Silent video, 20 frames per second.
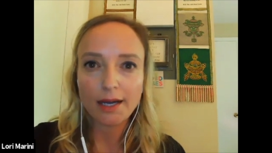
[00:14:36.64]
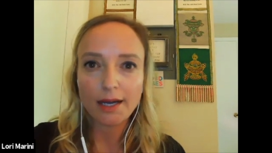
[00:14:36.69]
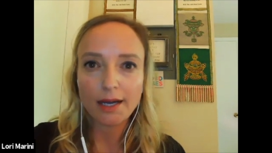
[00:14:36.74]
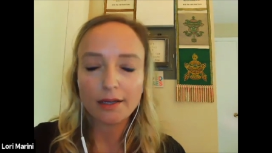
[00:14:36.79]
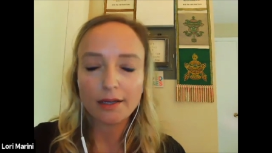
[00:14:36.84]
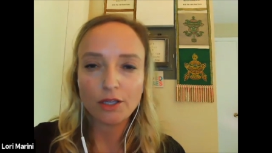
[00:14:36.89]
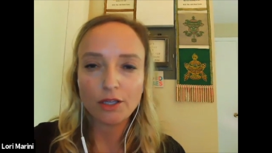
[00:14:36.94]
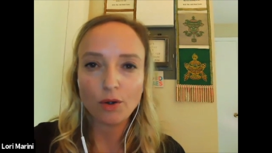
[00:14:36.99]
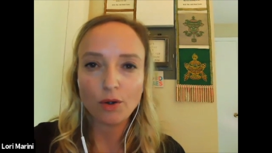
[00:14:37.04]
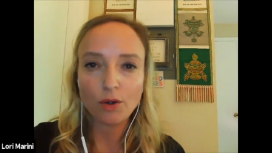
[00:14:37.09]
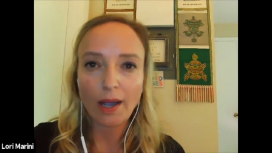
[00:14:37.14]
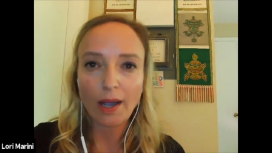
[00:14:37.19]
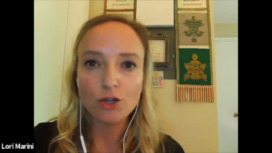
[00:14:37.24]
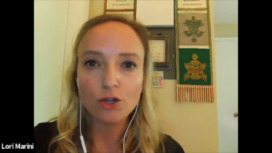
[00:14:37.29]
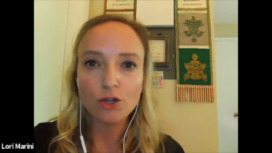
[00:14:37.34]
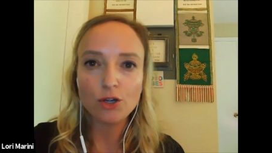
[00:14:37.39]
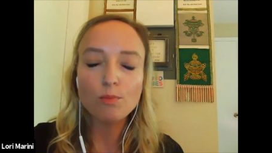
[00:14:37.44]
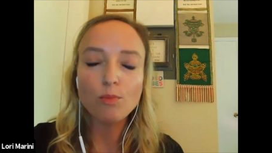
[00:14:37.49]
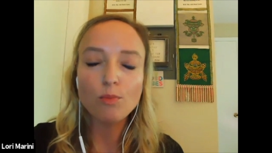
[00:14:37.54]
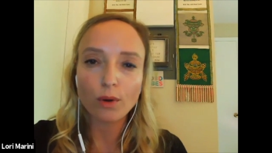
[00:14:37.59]
You know, I
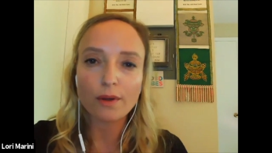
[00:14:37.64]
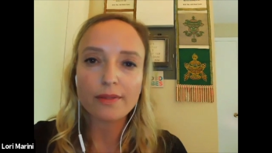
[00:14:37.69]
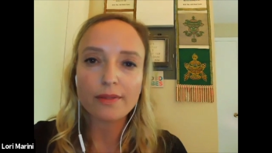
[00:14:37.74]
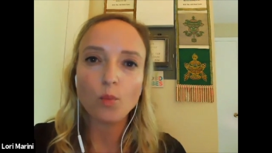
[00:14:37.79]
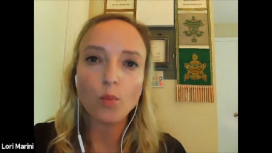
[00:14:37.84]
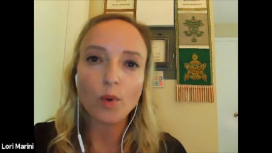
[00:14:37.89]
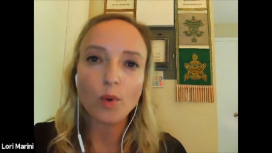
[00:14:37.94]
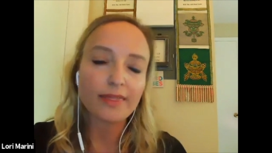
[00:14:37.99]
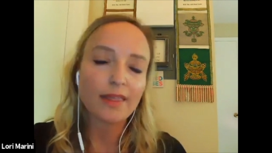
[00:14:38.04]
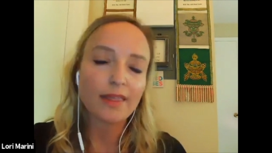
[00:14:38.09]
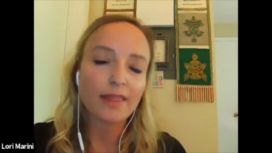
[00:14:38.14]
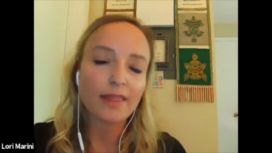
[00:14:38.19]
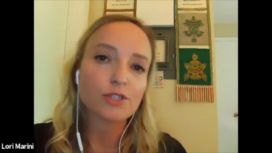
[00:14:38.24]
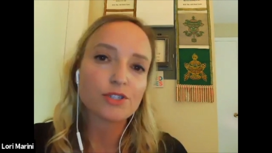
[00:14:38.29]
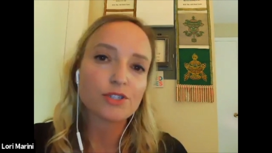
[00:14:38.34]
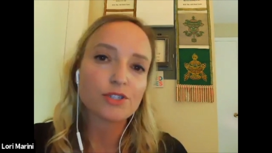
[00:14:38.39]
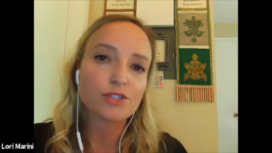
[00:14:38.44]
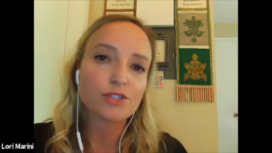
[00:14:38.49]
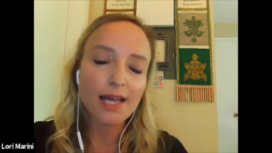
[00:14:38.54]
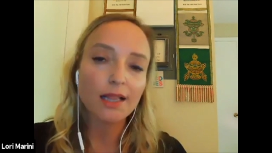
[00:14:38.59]
knew more than what they were
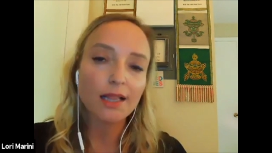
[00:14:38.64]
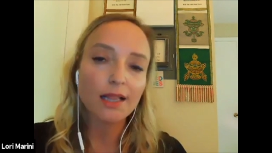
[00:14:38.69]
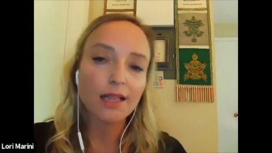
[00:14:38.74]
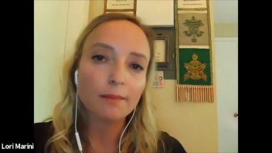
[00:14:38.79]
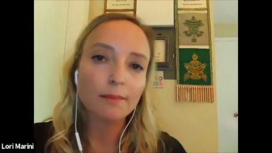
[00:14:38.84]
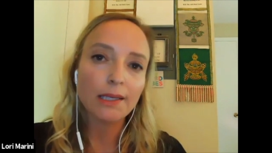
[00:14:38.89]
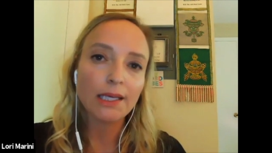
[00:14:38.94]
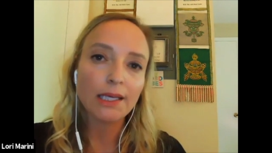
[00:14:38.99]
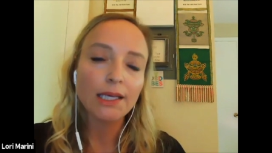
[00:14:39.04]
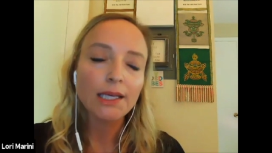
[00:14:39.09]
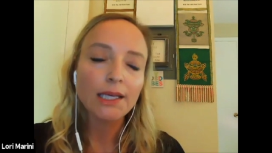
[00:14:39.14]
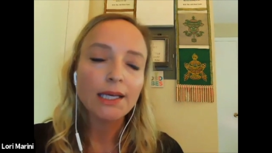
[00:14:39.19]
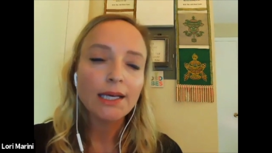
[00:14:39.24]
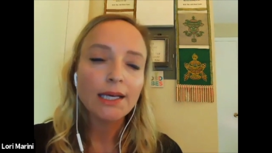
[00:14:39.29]
just telling me.